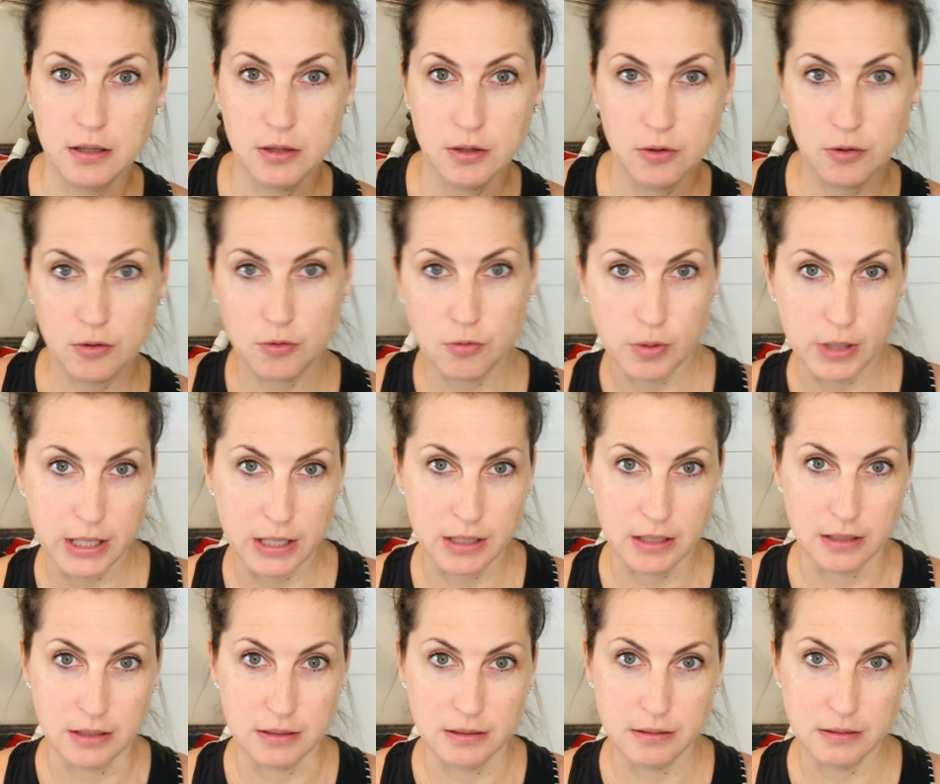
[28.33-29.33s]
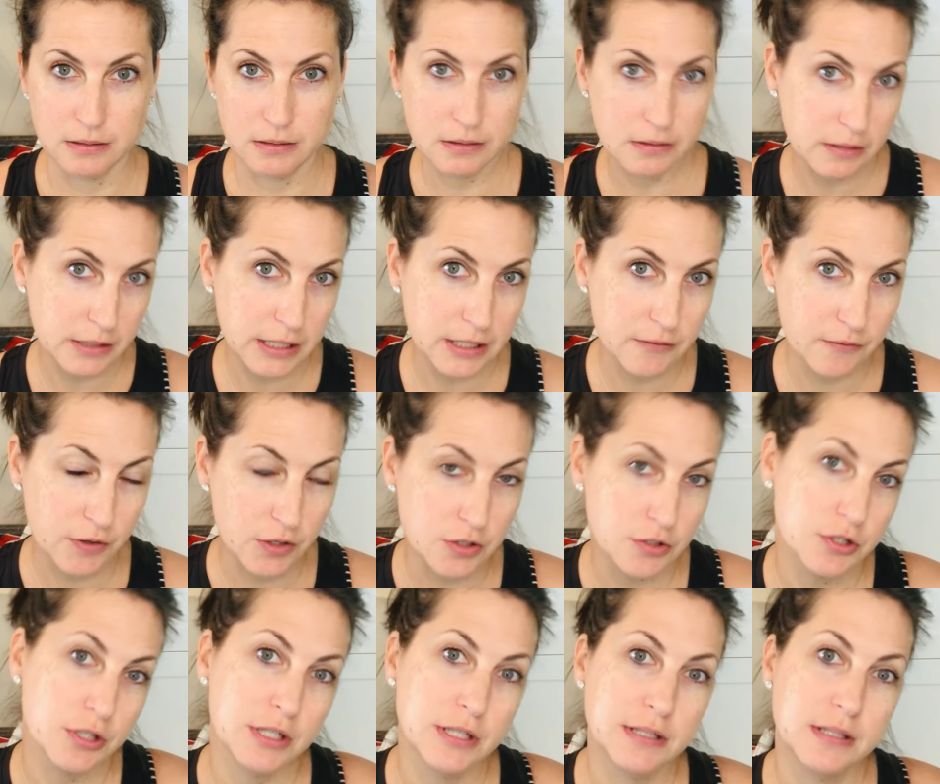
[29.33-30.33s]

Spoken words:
quick and clean version.